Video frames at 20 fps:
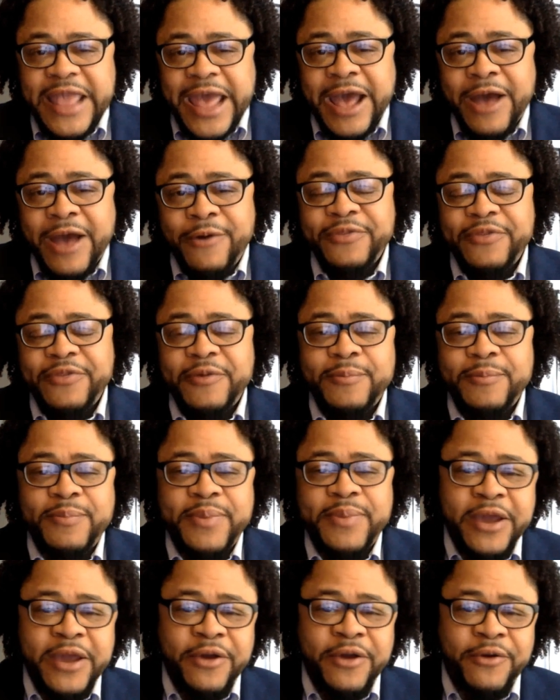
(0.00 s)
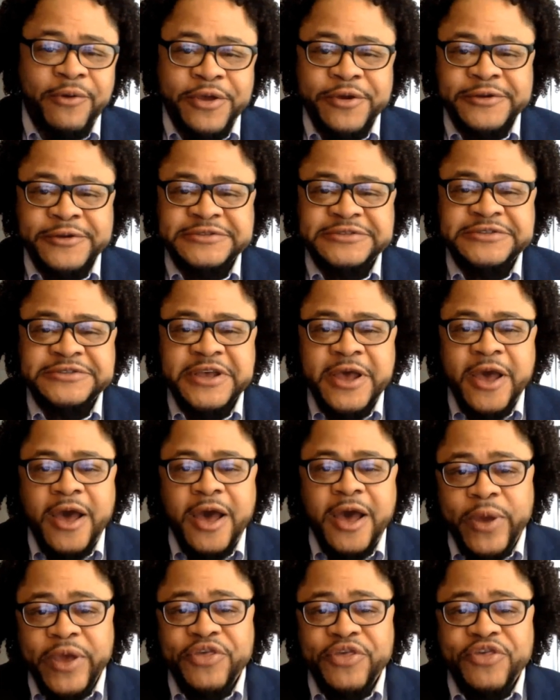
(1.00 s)
down the barriers
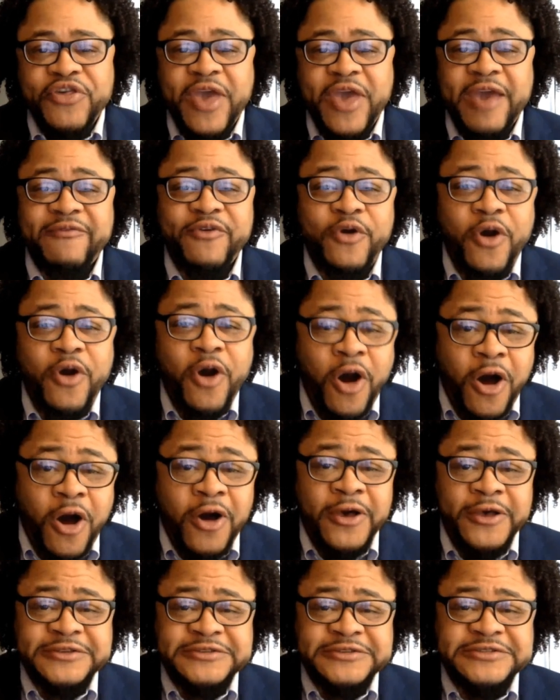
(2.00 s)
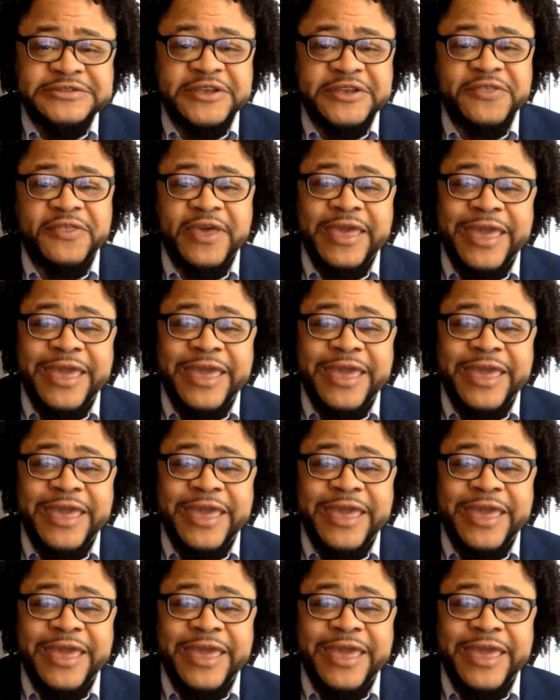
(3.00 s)
which have caused